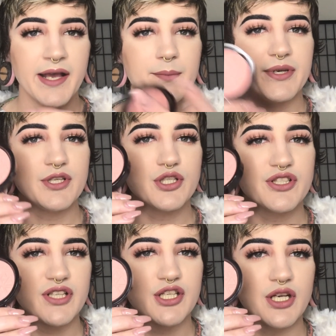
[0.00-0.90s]
but it's
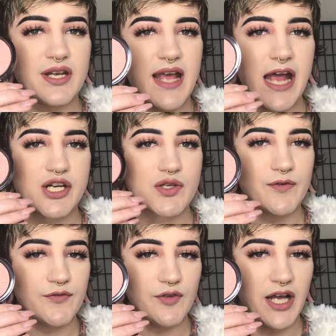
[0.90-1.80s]
just such a natural
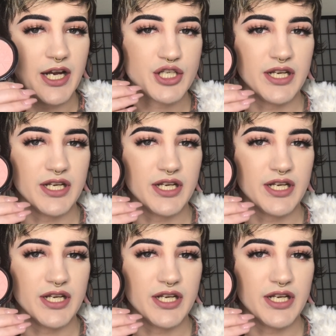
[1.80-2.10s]
flush.